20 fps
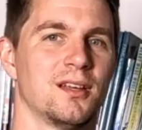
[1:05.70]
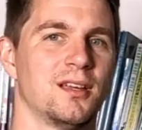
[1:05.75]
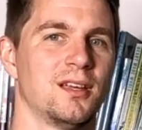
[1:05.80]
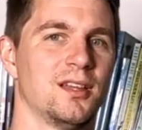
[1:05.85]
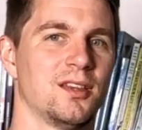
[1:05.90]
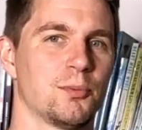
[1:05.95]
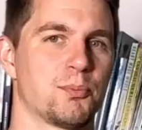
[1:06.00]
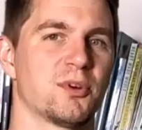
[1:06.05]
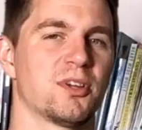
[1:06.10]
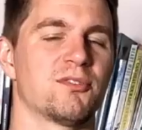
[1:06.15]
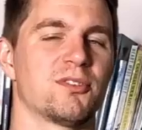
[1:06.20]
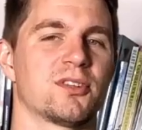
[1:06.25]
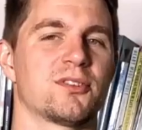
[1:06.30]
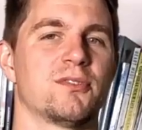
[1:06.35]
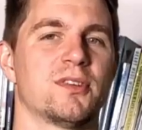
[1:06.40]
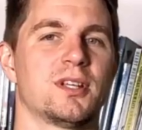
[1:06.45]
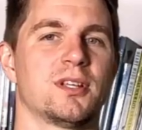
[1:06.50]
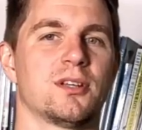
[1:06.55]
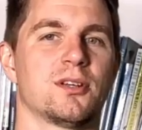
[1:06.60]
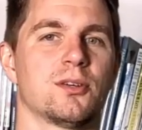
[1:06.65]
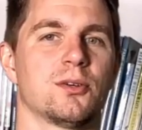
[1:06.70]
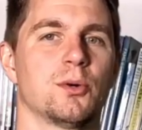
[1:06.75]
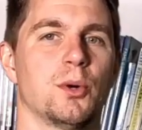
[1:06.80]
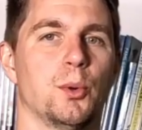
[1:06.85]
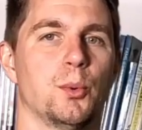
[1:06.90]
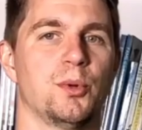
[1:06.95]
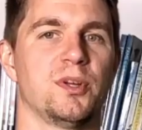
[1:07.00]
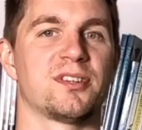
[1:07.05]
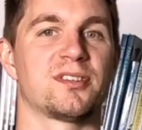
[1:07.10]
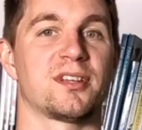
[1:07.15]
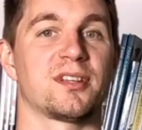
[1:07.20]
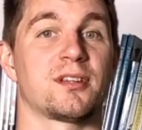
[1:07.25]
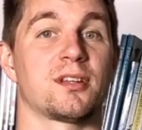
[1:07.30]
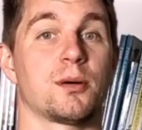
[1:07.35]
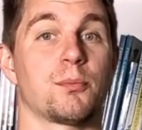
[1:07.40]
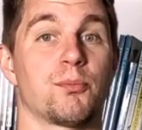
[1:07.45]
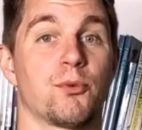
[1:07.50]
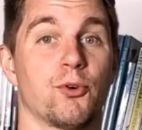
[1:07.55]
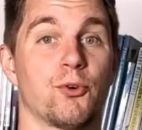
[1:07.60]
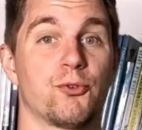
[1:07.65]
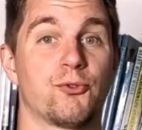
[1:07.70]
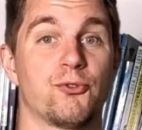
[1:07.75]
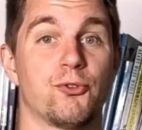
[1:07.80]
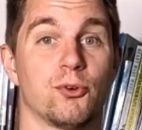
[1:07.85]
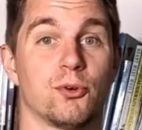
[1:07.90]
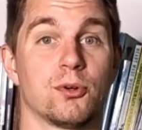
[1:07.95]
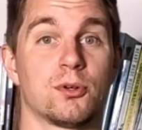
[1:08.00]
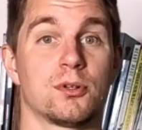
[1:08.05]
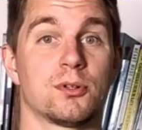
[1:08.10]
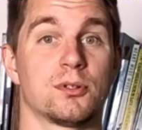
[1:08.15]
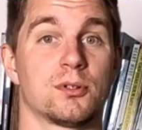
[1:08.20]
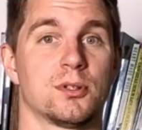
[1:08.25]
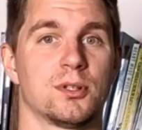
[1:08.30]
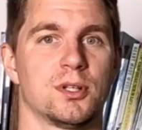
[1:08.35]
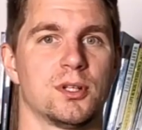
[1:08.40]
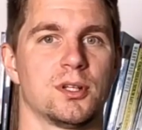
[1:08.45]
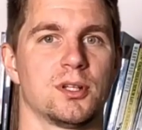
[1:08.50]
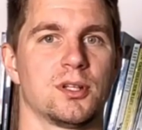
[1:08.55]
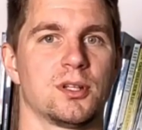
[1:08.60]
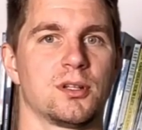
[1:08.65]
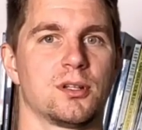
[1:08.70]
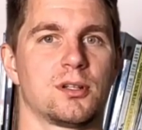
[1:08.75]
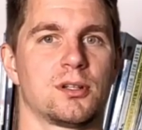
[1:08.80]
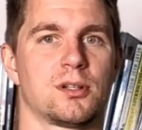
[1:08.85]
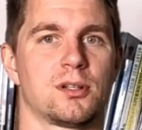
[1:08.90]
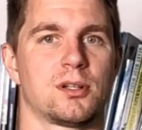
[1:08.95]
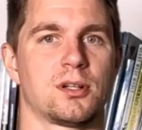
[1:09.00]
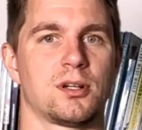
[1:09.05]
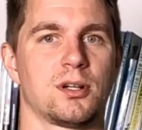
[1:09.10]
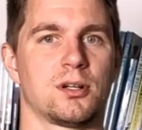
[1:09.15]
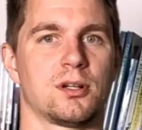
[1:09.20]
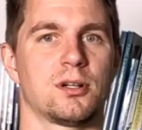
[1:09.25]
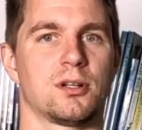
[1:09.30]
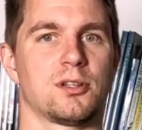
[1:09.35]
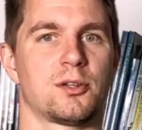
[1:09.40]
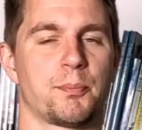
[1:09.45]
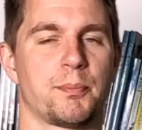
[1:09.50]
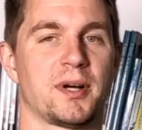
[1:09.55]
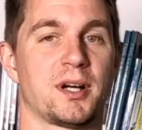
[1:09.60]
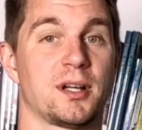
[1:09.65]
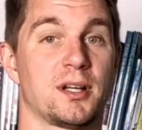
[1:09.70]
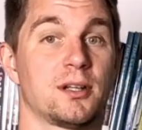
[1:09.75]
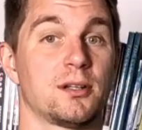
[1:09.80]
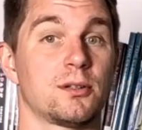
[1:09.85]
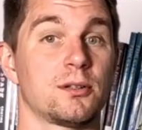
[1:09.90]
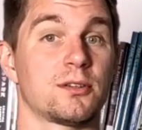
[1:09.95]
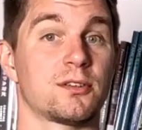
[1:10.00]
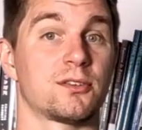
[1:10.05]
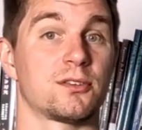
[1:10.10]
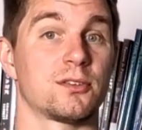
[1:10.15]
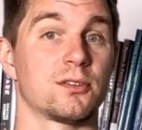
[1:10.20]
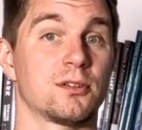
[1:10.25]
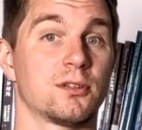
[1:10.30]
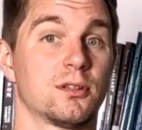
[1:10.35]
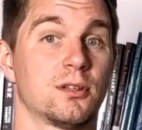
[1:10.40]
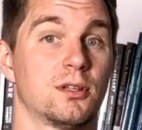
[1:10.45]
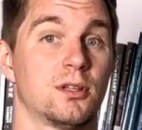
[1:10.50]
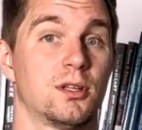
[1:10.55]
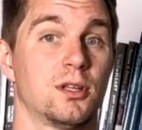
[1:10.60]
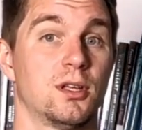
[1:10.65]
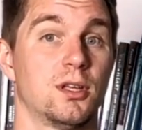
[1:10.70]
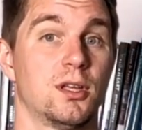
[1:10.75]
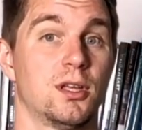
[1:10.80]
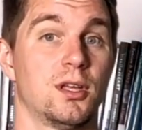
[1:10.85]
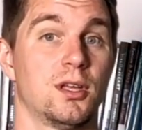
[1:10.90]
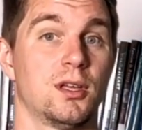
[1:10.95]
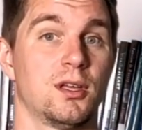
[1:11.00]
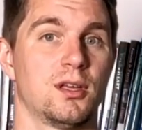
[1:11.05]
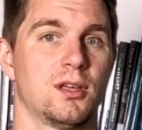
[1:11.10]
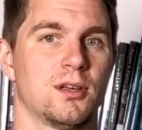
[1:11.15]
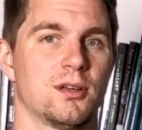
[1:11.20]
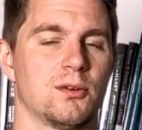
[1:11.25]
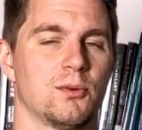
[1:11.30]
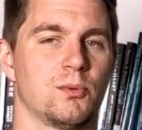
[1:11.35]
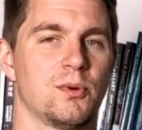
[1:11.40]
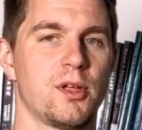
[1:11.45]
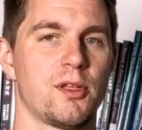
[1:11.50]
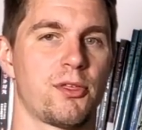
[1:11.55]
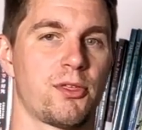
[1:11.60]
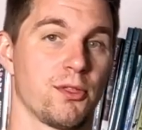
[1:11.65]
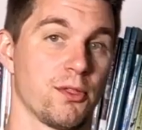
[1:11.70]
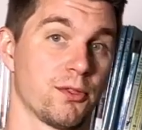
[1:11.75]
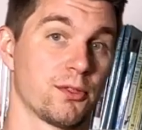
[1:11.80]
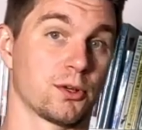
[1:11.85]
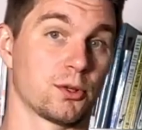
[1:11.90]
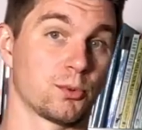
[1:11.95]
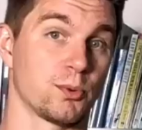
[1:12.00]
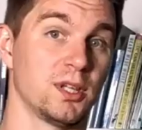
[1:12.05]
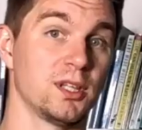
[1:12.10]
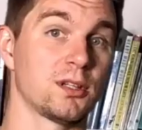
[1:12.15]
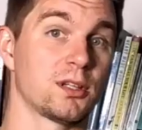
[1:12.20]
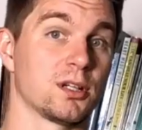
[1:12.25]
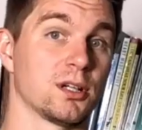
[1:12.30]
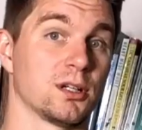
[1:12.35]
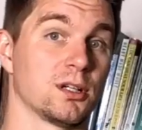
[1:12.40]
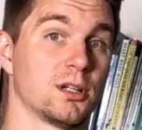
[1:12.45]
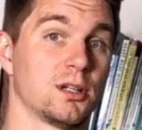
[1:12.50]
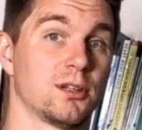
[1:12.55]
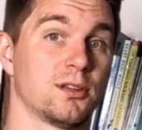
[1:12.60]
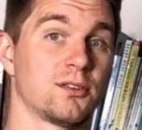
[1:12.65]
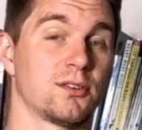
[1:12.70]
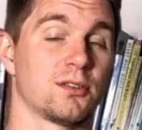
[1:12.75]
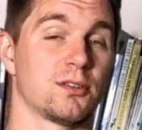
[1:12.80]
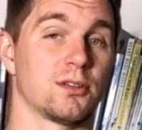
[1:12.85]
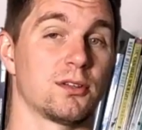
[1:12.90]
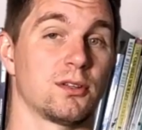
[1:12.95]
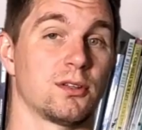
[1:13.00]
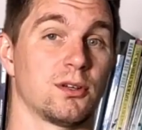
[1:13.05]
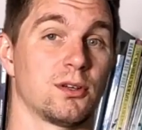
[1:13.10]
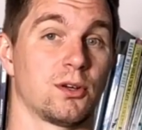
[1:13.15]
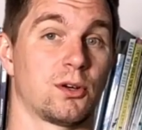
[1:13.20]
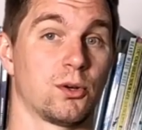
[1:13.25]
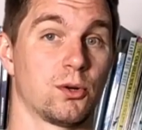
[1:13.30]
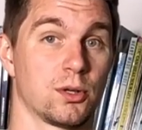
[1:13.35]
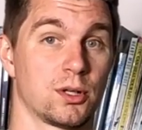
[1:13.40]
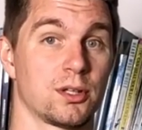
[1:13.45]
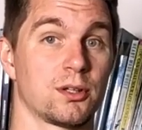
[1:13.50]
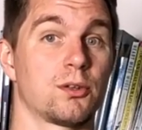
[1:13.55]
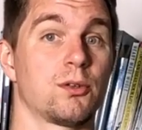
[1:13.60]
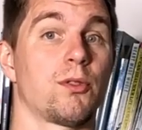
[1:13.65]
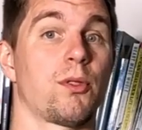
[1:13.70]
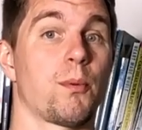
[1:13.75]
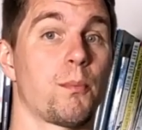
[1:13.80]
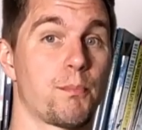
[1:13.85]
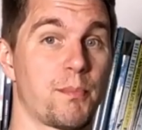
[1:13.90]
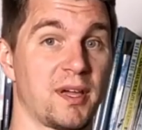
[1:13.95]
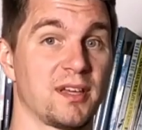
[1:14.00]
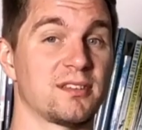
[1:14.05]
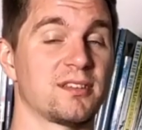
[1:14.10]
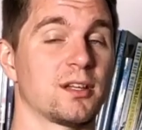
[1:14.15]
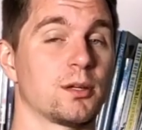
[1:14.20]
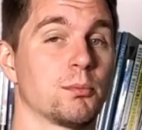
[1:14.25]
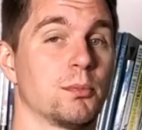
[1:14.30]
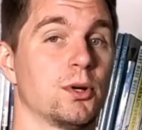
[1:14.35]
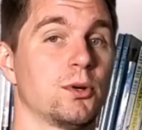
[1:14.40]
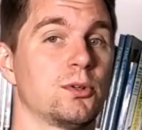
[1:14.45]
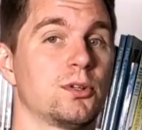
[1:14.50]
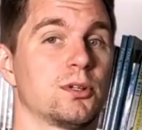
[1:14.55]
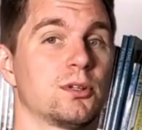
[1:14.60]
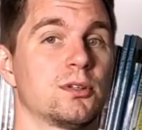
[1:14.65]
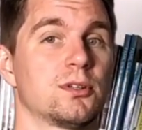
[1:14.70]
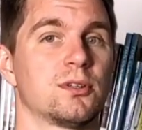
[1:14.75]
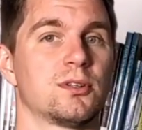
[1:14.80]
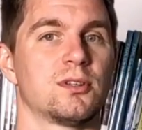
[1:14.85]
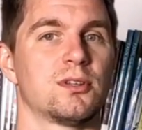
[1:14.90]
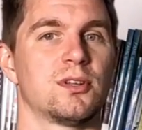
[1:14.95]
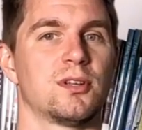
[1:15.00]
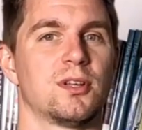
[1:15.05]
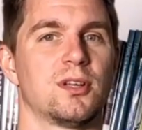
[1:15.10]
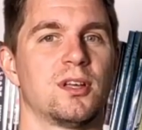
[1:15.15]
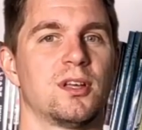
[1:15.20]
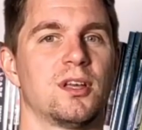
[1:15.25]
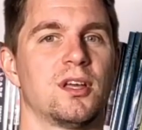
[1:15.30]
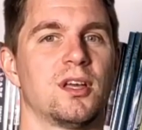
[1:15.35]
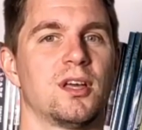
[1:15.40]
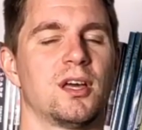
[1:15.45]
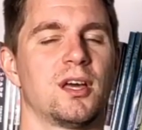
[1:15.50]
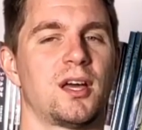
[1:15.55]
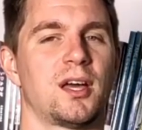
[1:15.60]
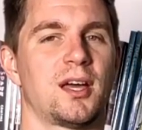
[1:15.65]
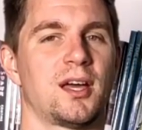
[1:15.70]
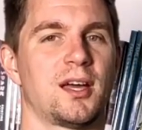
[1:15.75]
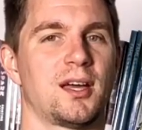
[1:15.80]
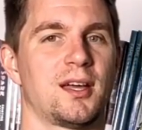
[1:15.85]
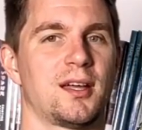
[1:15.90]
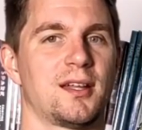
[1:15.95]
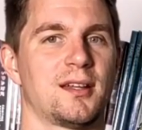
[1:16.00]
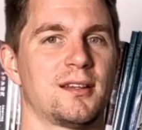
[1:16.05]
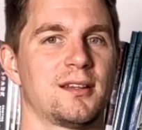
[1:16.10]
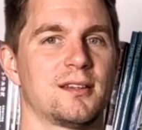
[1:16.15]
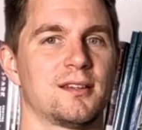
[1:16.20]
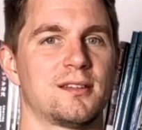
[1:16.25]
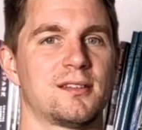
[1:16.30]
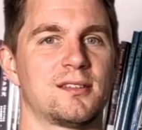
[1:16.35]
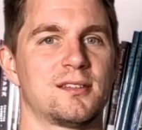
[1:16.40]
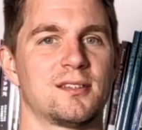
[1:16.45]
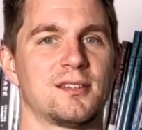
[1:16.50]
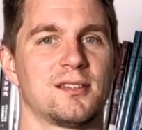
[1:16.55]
In the previous video, we set up 4 card piles with the green cards according to the basic mode, and